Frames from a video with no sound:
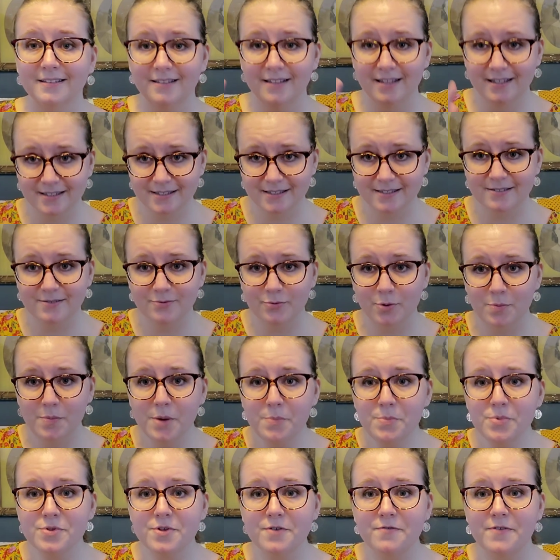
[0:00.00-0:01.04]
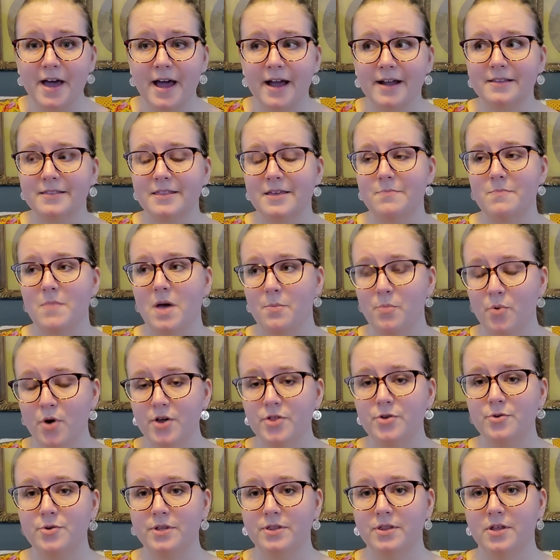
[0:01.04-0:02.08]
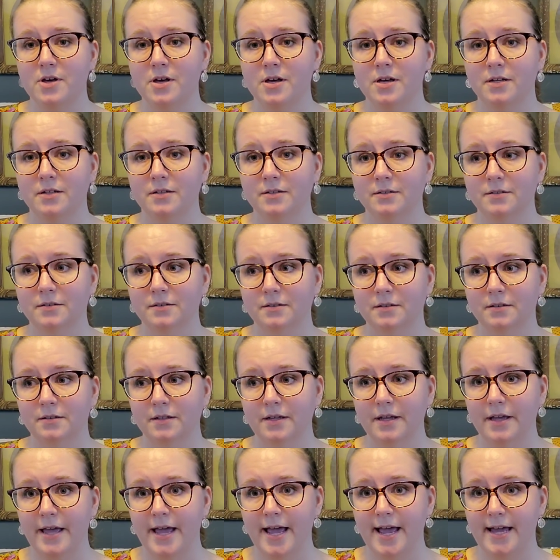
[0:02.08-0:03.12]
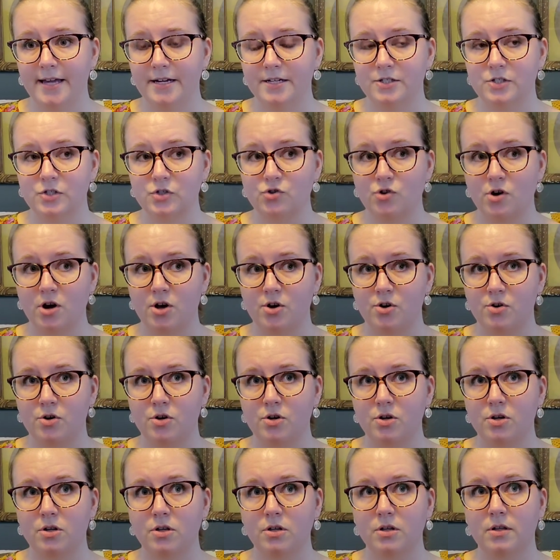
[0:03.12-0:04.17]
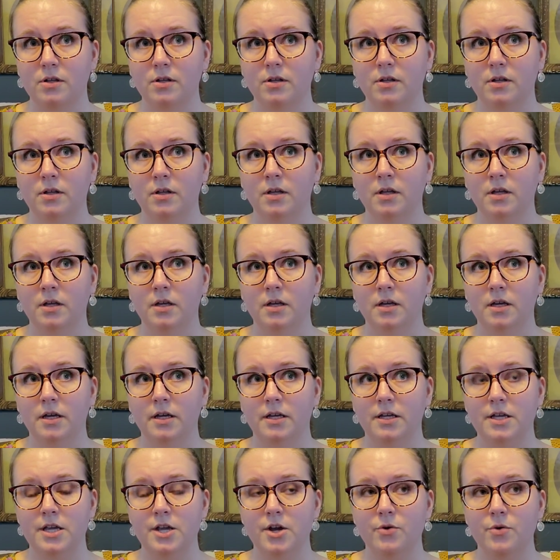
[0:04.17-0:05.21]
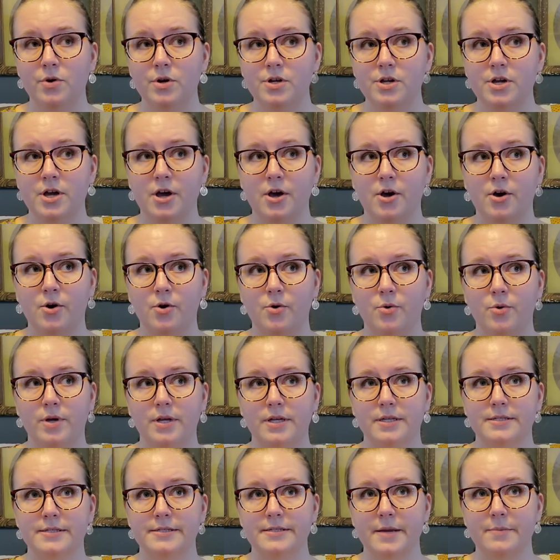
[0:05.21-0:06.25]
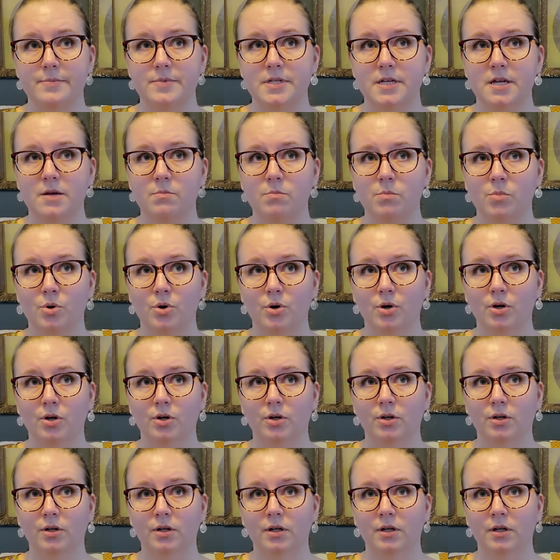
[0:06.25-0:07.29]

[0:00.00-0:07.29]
Let's remember the fact that my brother in law had a stroke a year ago in September